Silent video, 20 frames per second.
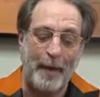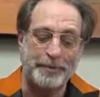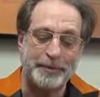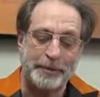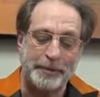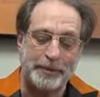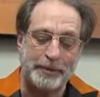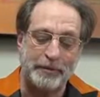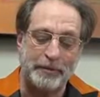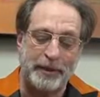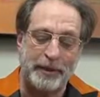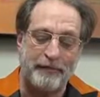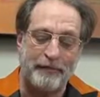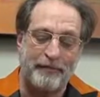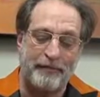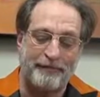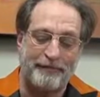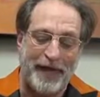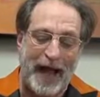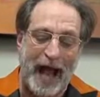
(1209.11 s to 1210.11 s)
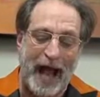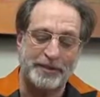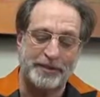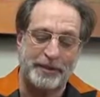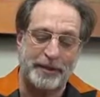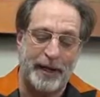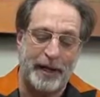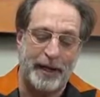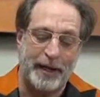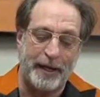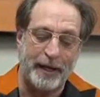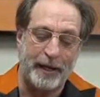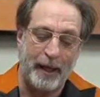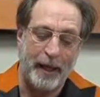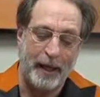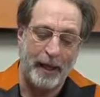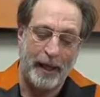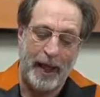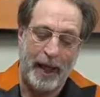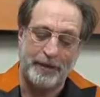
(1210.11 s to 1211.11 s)
absolutely
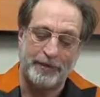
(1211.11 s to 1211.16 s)
fascinating,